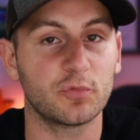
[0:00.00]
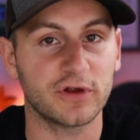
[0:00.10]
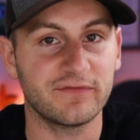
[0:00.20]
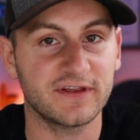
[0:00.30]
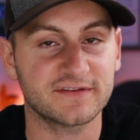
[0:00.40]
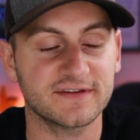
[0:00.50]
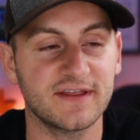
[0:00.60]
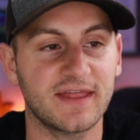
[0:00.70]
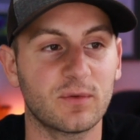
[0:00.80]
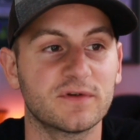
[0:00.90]
Previously,
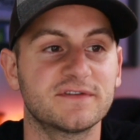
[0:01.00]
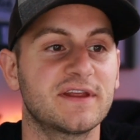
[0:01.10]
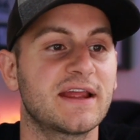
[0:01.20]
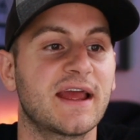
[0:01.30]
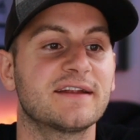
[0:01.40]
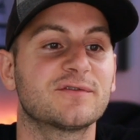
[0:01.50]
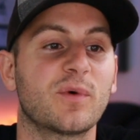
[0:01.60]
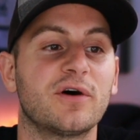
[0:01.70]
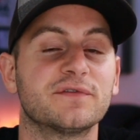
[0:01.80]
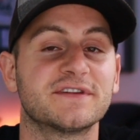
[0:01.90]
they were sitting at
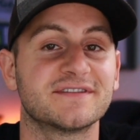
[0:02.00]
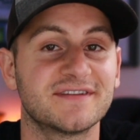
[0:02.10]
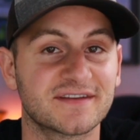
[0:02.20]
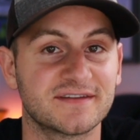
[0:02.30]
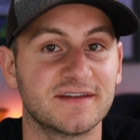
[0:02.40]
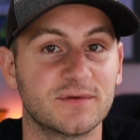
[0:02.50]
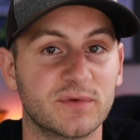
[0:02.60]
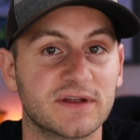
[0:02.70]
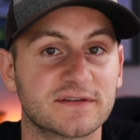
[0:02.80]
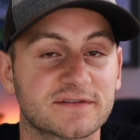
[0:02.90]
12 to 16
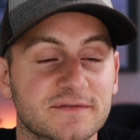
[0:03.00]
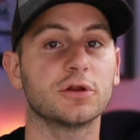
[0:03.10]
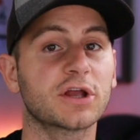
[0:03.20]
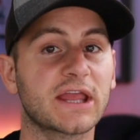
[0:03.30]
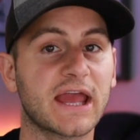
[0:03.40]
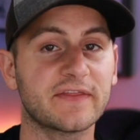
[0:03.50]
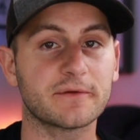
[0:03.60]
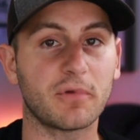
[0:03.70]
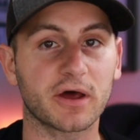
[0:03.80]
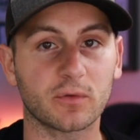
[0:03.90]
weeks. Looking at the
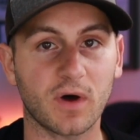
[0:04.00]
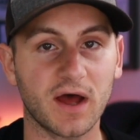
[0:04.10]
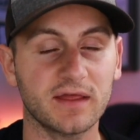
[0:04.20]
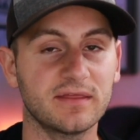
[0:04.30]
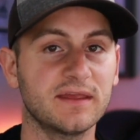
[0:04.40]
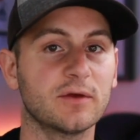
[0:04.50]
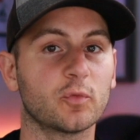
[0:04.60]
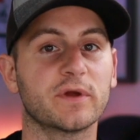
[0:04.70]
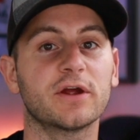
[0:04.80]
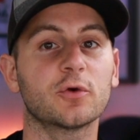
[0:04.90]
Model Y, the
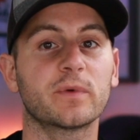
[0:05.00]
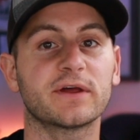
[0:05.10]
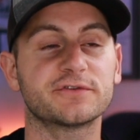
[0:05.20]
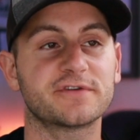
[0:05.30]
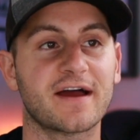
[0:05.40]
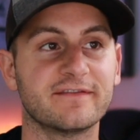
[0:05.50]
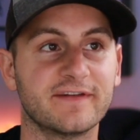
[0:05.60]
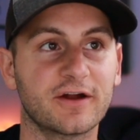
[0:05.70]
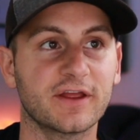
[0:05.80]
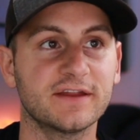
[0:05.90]
rear wheel drive
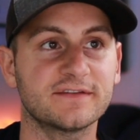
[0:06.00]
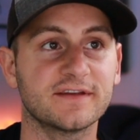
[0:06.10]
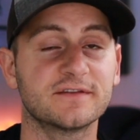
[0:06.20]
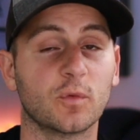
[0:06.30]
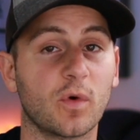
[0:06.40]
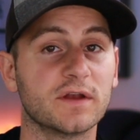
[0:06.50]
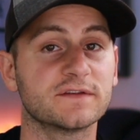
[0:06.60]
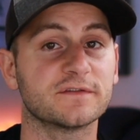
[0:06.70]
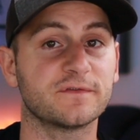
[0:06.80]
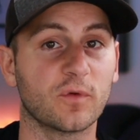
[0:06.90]
variant is 1
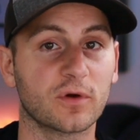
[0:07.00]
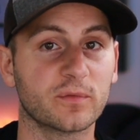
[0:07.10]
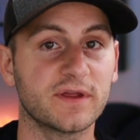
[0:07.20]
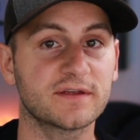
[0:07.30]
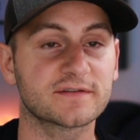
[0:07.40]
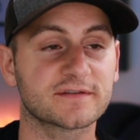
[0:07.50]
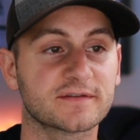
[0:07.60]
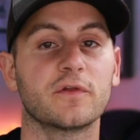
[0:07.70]
to 4 weeks.